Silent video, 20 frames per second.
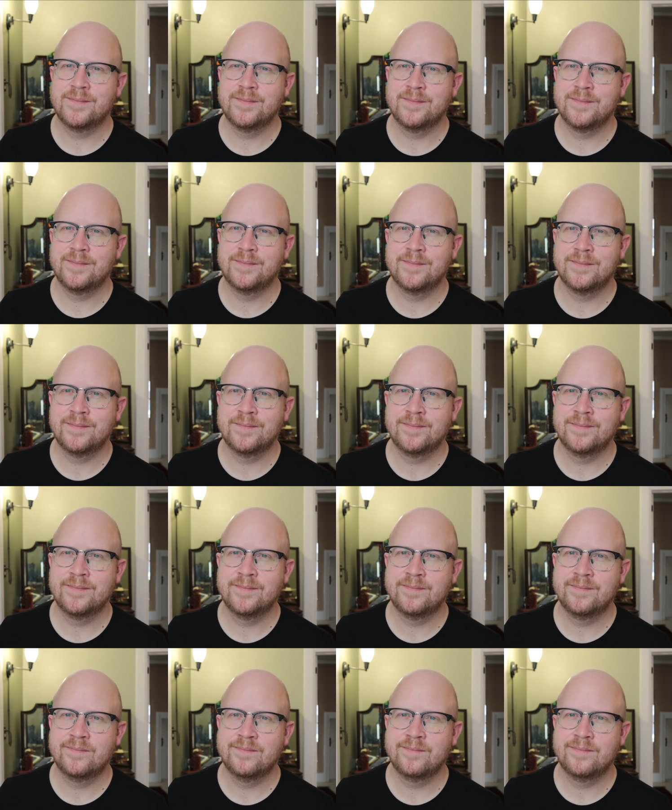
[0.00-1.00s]

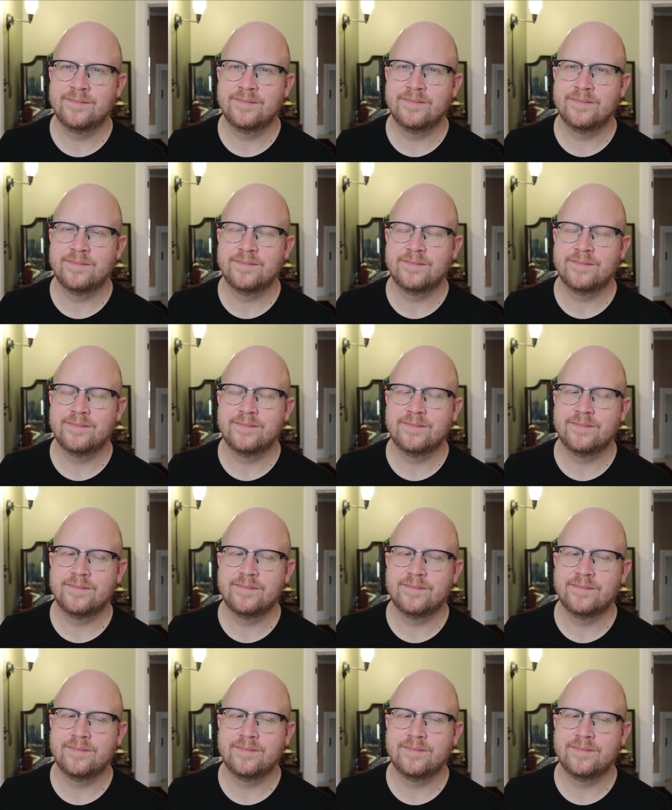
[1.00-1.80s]
(no one is talking)